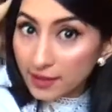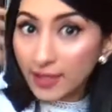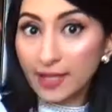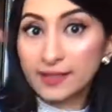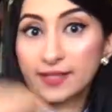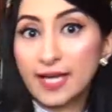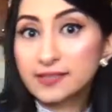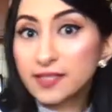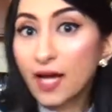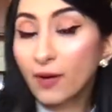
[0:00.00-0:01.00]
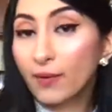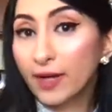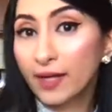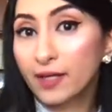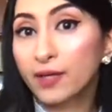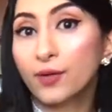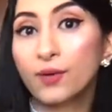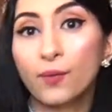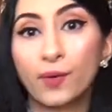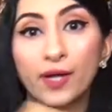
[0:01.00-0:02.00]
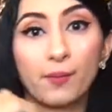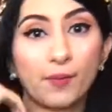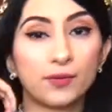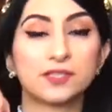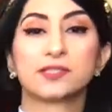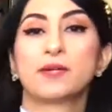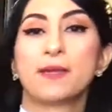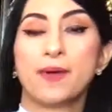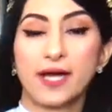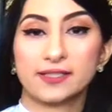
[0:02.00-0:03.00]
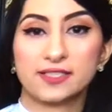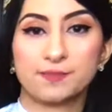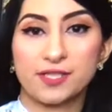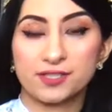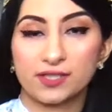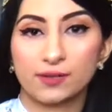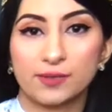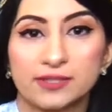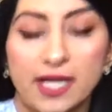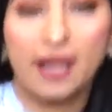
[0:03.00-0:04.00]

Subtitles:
and that's how I wear most of my bags, especially the ones that